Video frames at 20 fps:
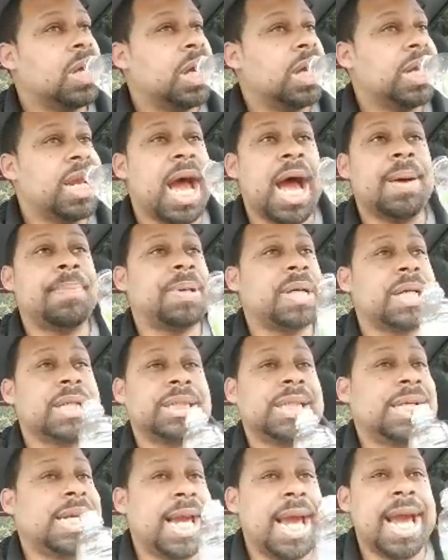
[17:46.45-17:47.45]
Not because
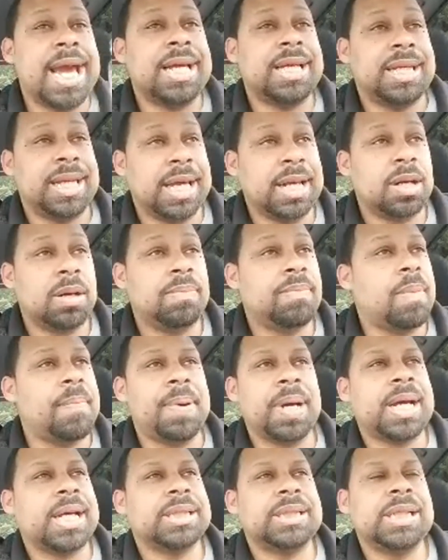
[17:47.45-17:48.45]
he can't get them, but
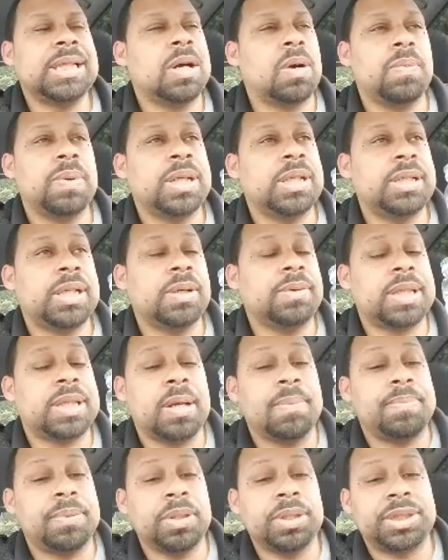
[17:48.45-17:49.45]
because he don't want to deal with their
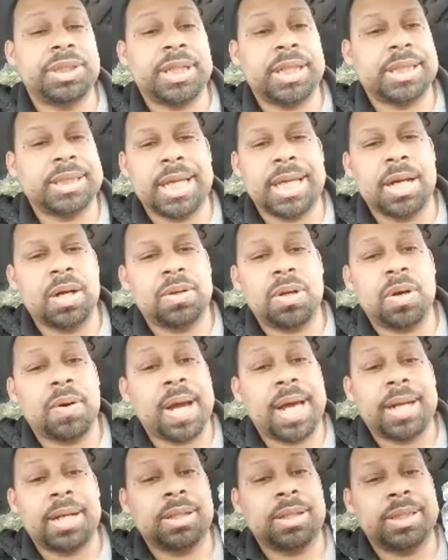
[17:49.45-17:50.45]
bullshit. Cause they don't know
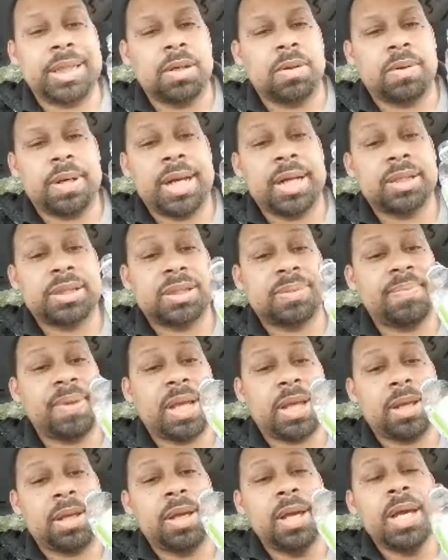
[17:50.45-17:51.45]
how to. They don't know how to
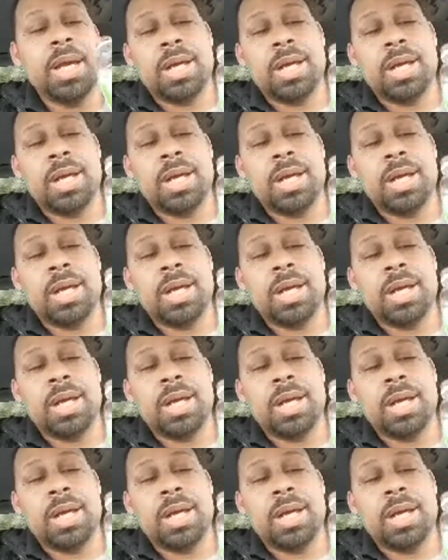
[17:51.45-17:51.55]
submit.